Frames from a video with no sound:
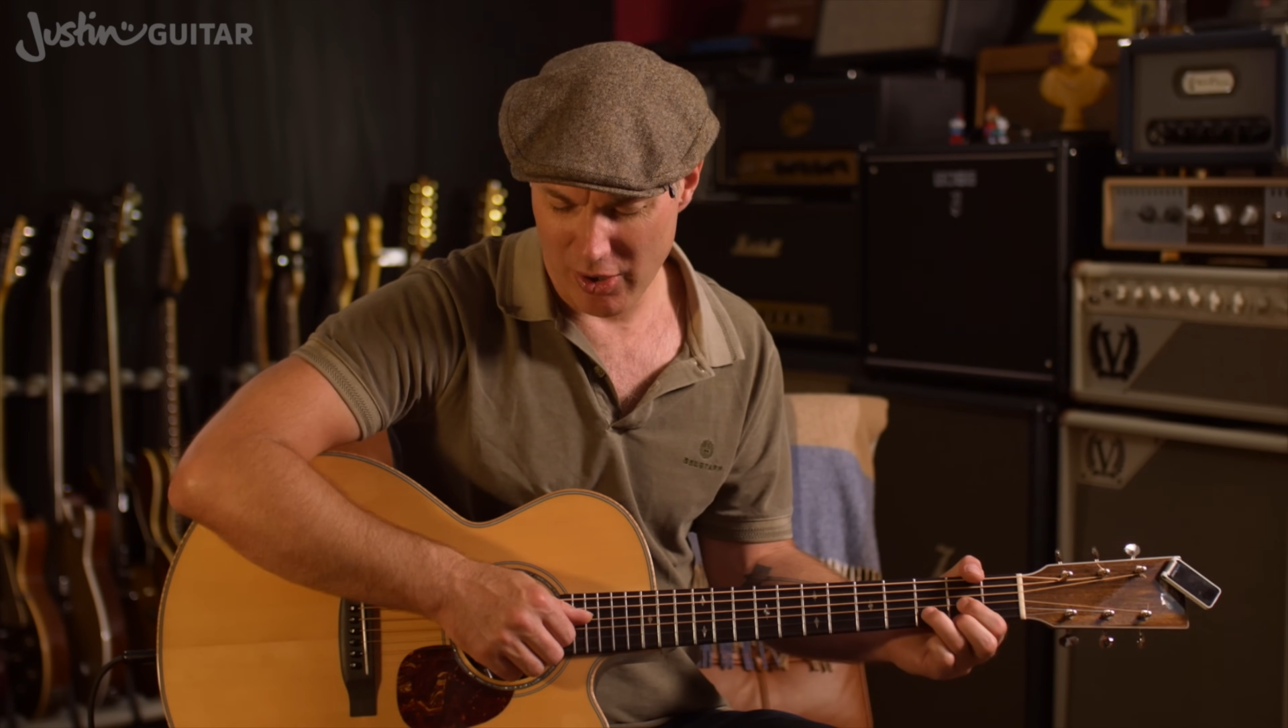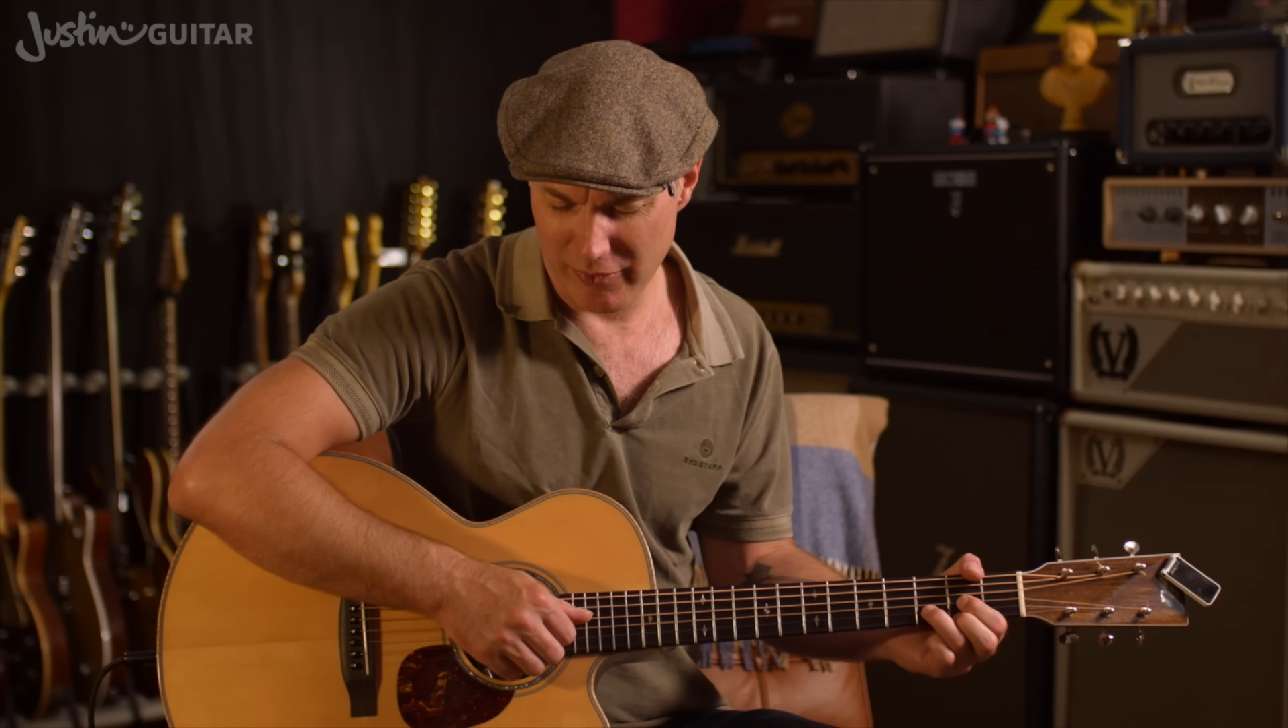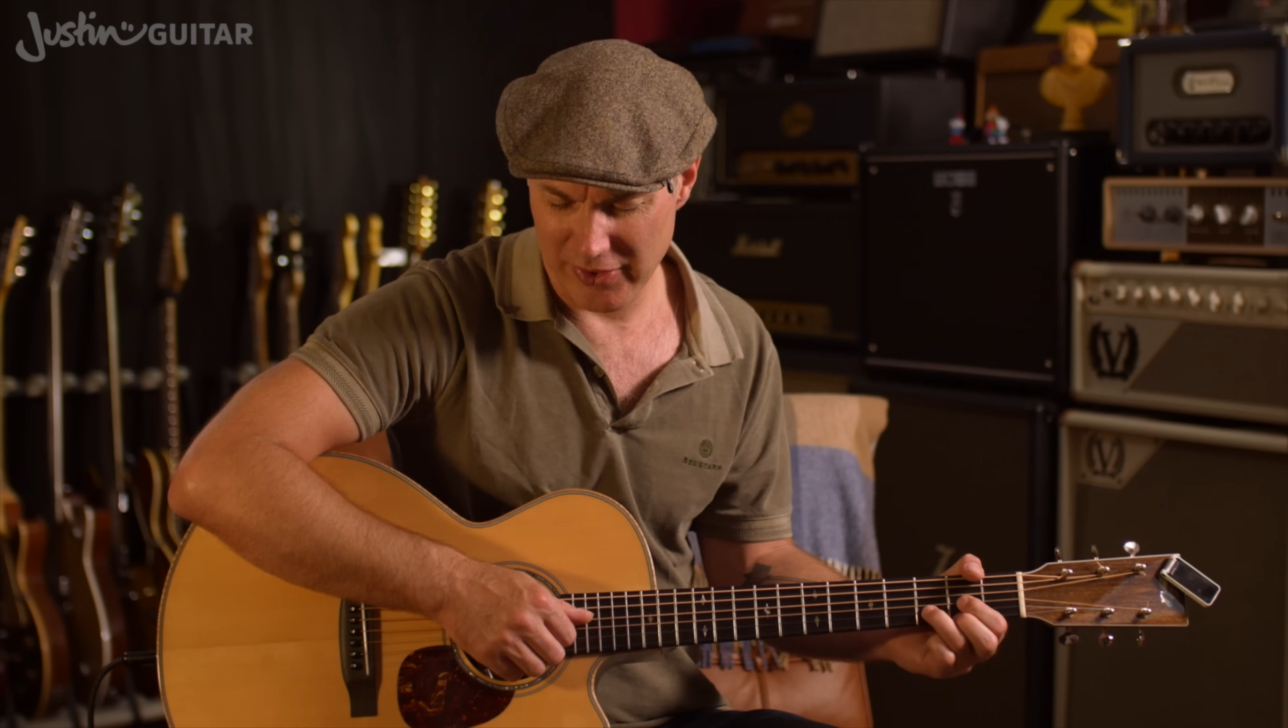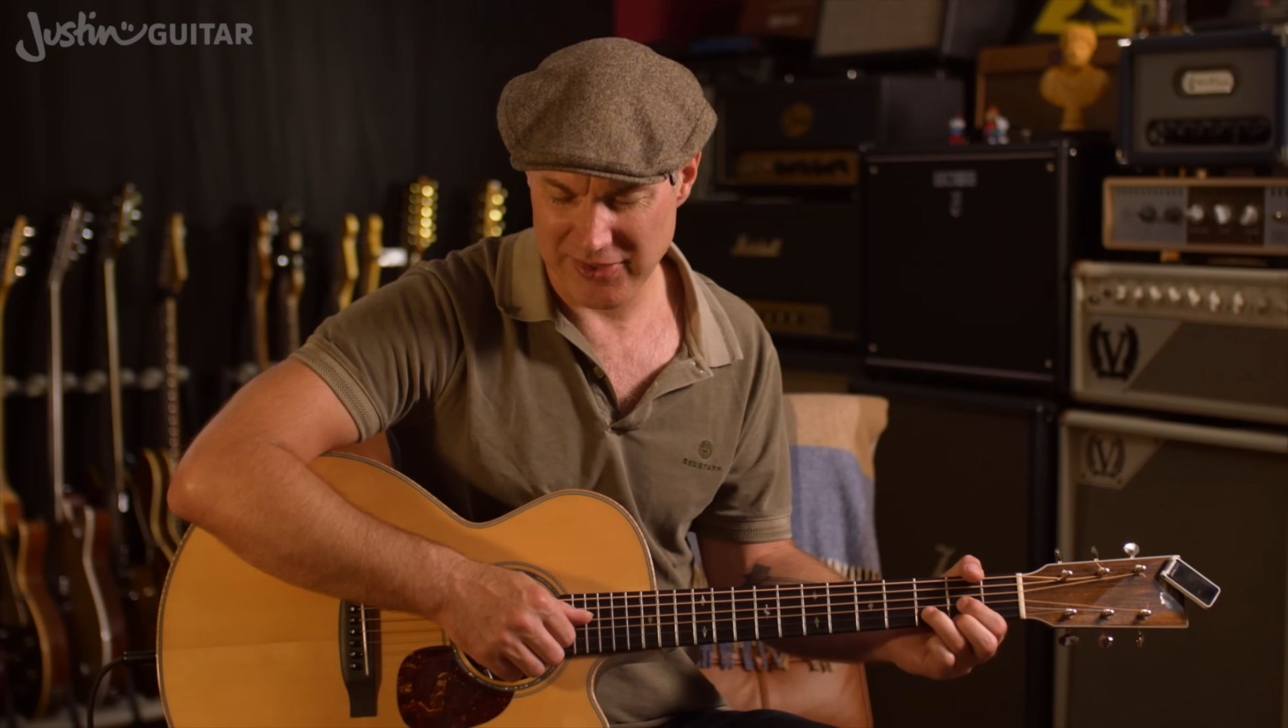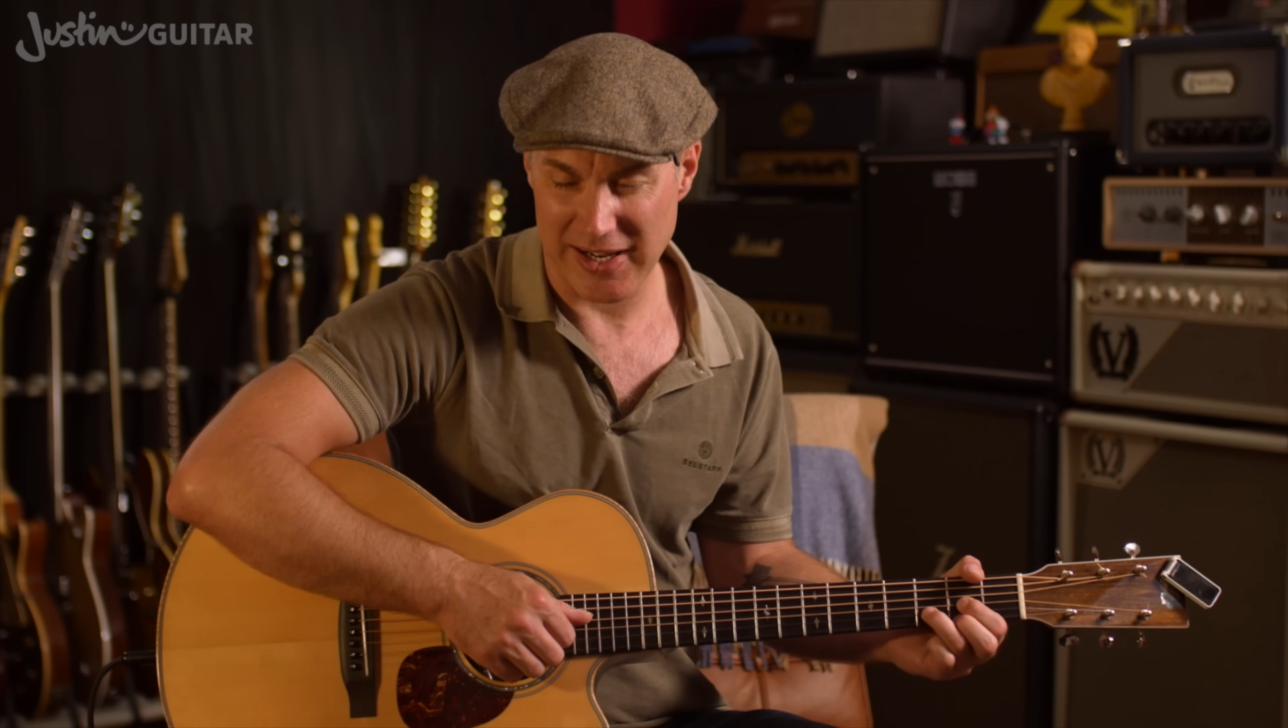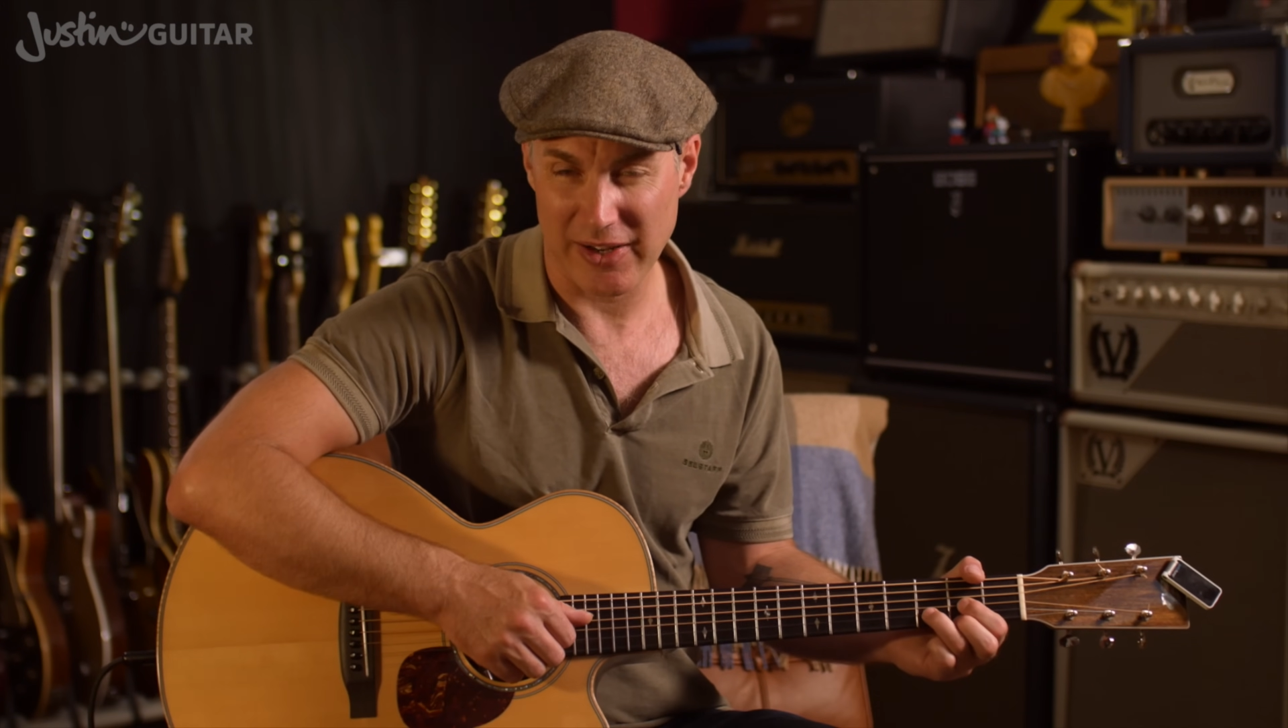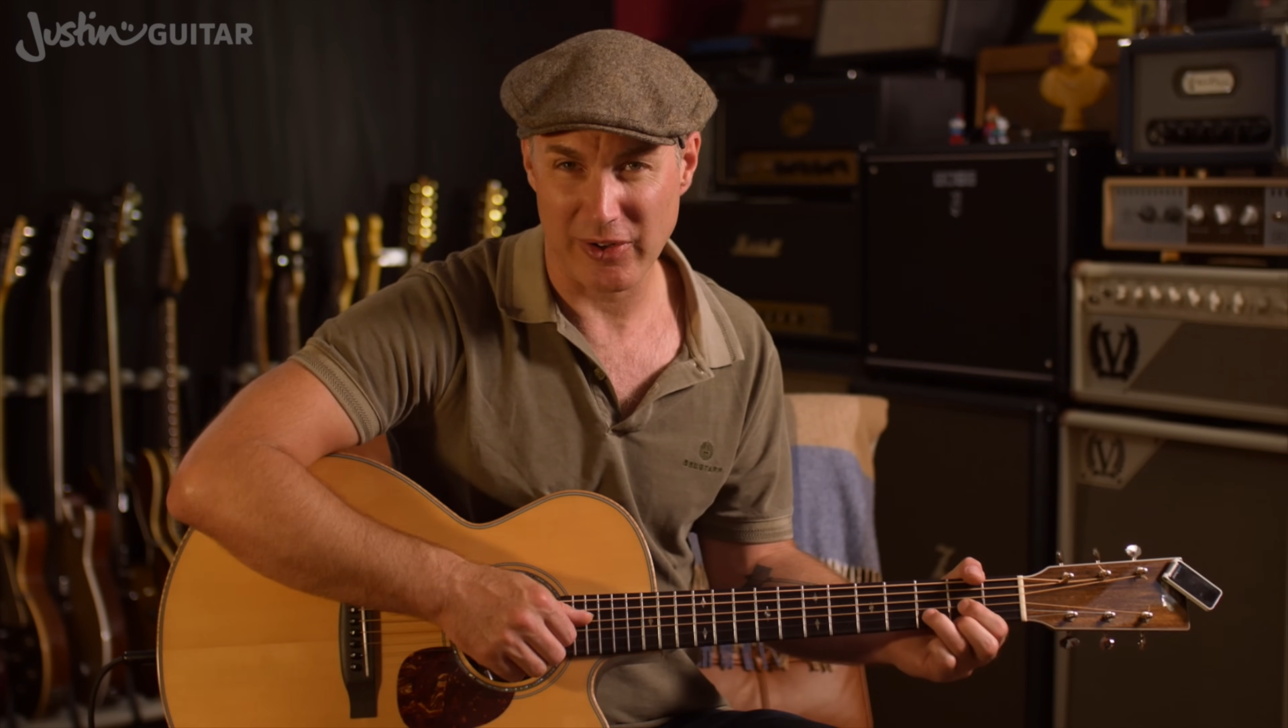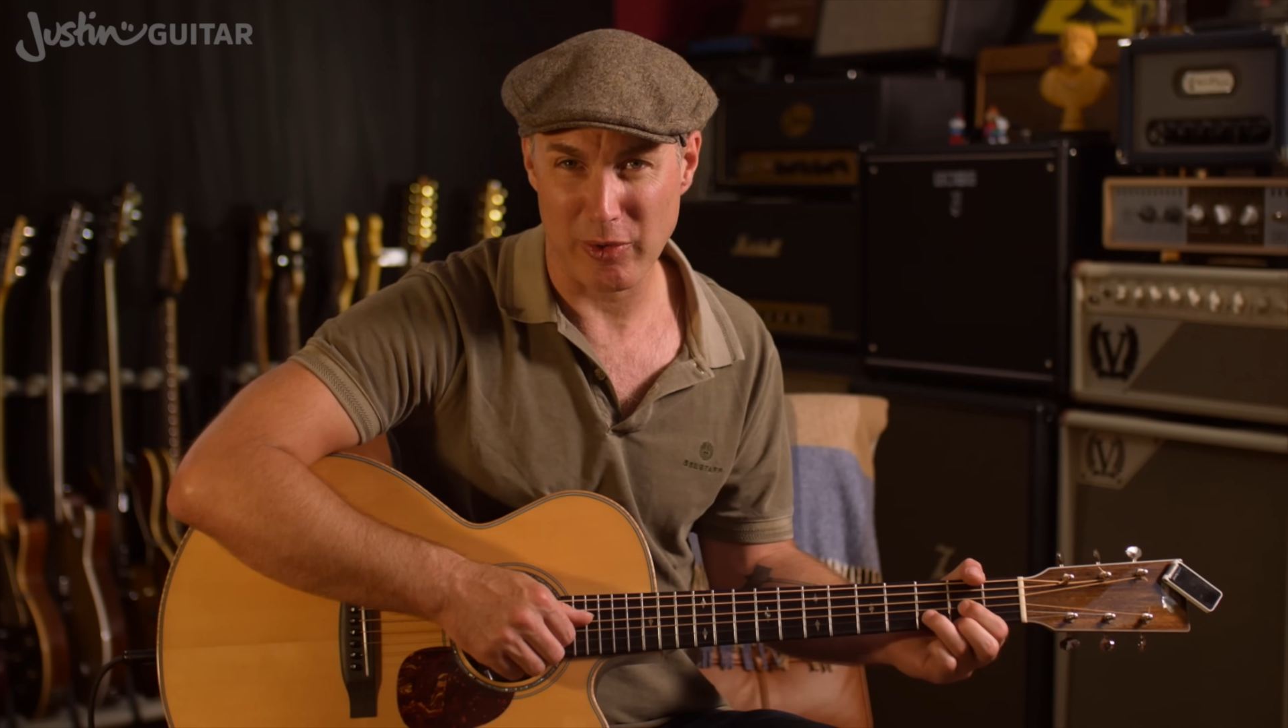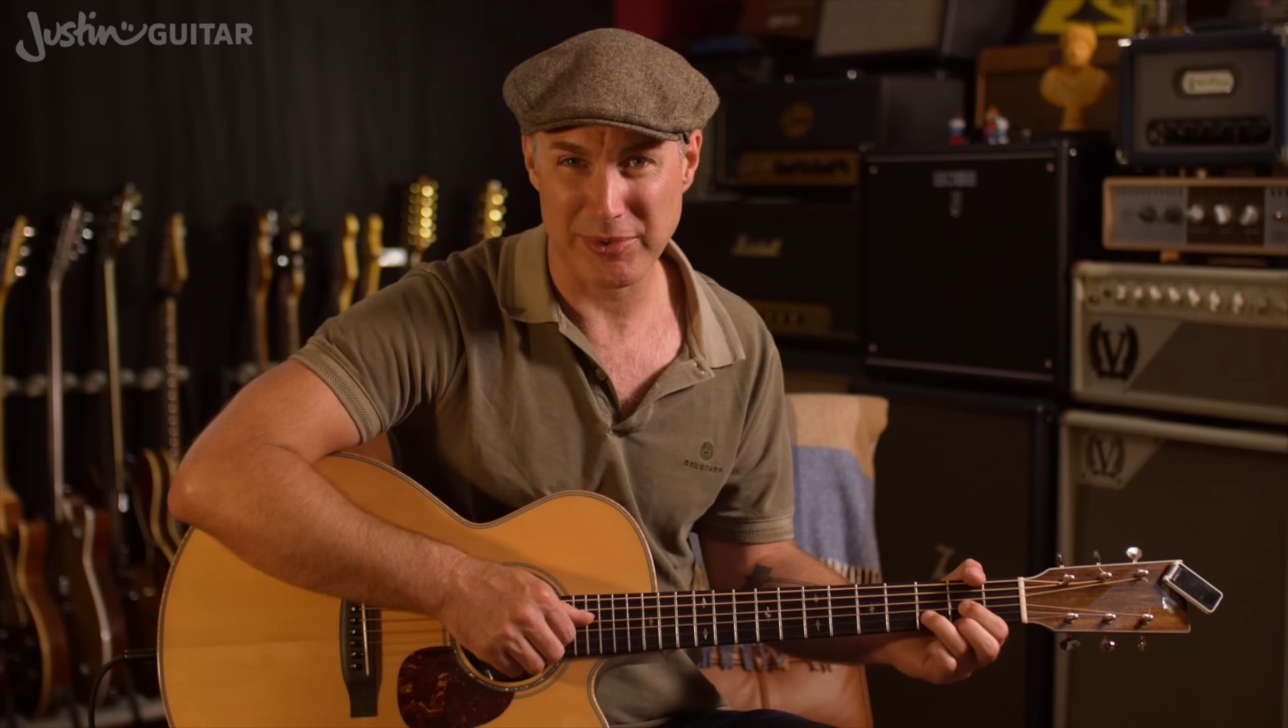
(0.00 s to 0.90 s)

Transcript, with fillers: over the sound hole,